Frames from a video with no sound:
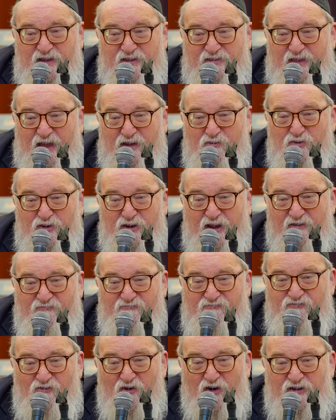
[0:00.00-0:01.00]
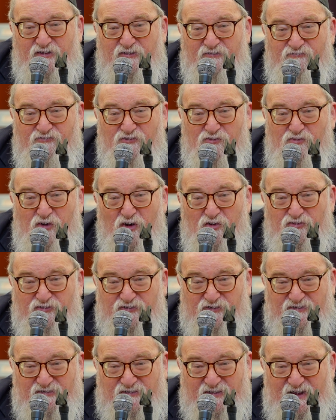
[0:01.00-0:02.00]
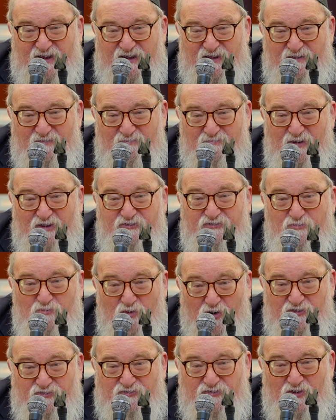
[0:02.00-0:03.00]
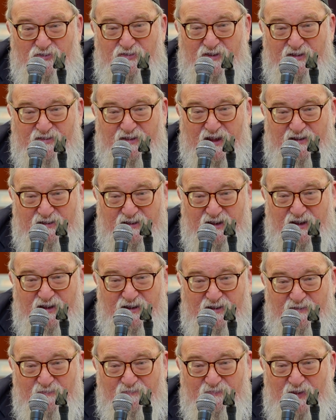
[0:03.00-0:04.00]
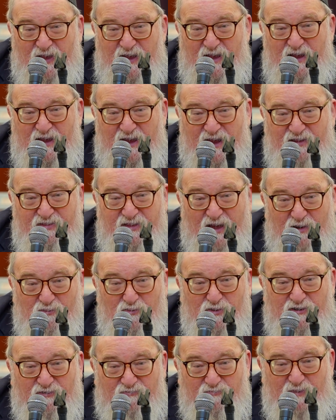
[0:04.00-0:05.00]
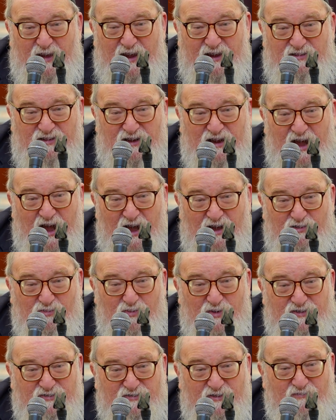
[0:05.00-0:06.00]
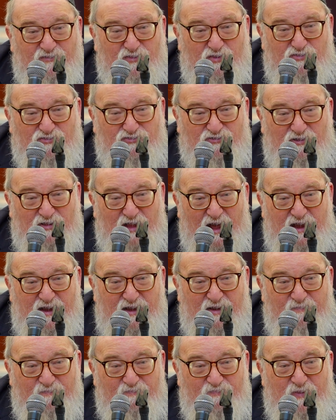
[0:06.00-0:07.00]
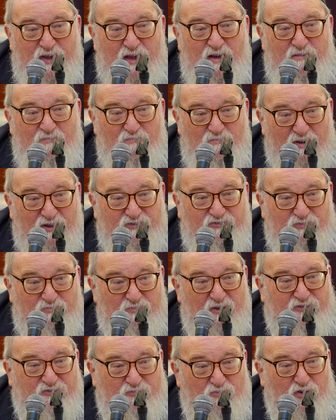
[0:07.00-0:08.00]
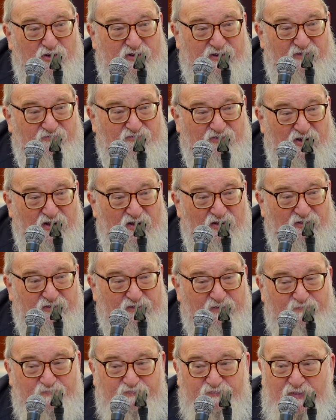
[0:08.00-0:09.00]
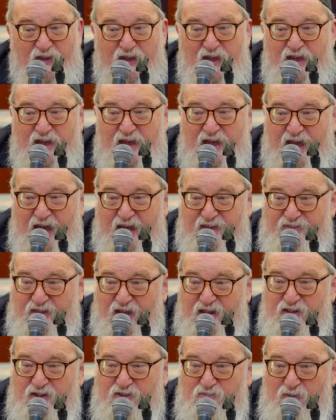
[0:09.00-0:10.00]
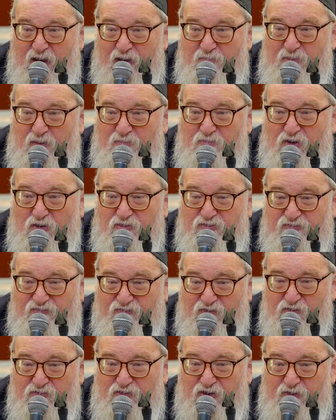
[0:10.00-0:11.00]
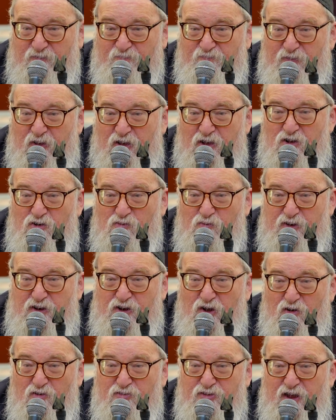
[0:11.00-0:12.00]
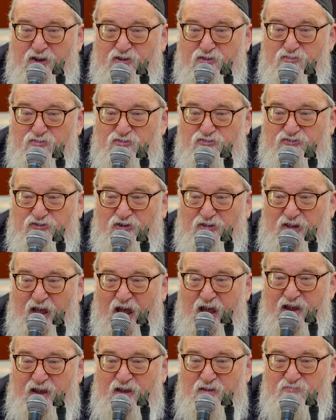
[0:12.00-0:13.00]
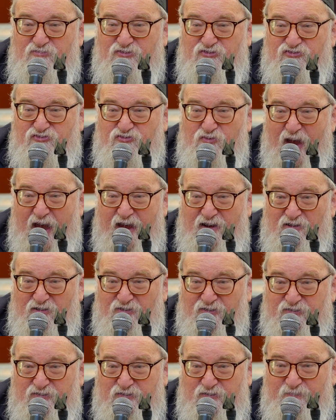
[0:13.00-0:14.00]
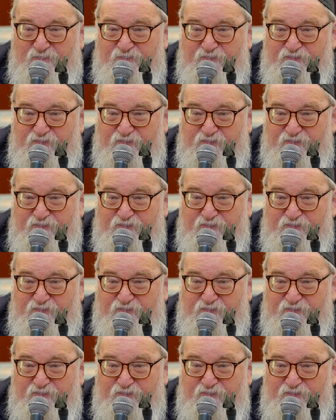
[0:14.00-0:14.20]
they would have fought ferociously, much more so than they did, and that would have made the conquest of Yerushalayim much, much more difficult. And then the Rambam goes further. We know that Yerushalayim straddles